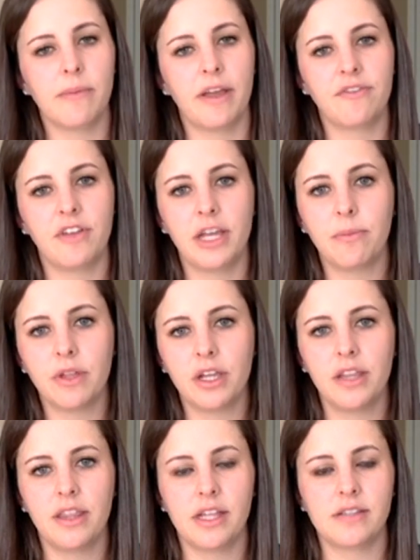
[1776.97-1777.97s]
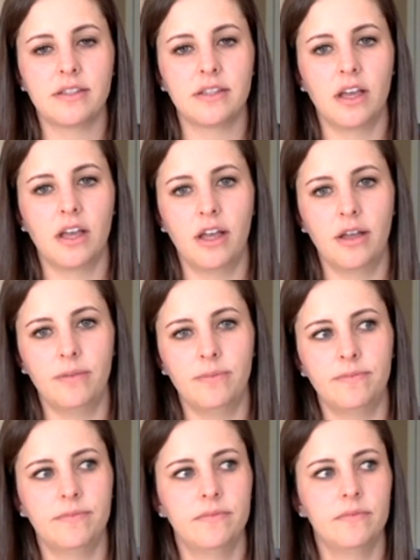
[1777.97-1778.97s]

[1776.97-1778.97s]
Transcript: my family that's um